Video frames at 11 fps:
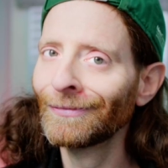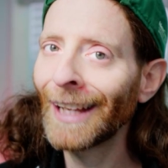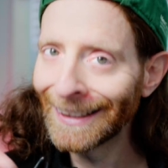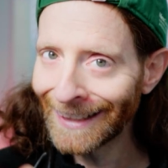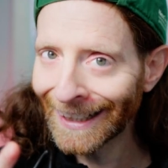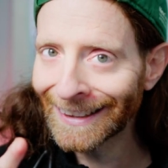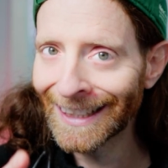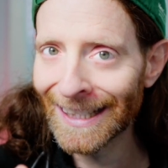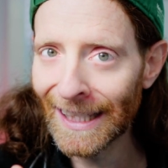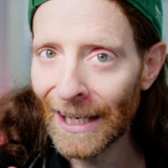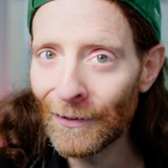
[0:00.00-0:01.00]
And that
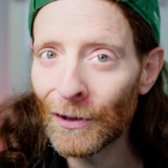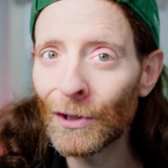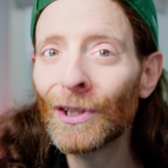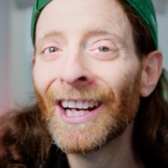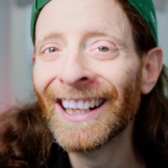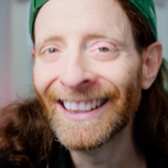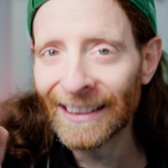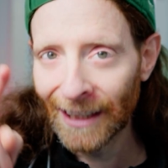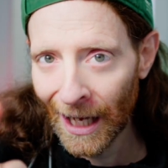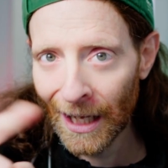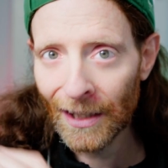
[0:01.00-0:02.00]
can save you
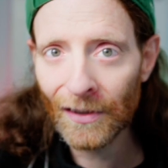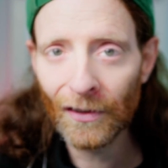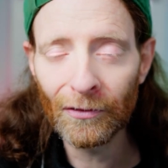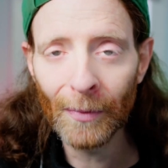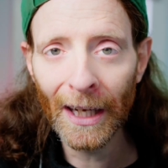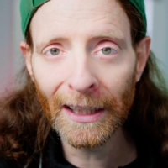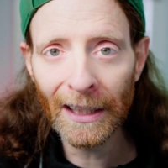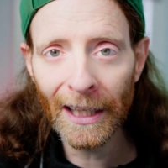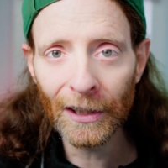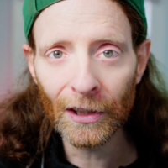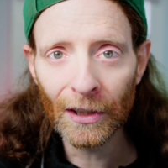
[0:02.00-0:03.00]
tons of money
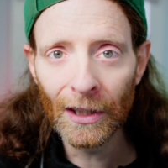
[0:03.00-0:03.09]
later.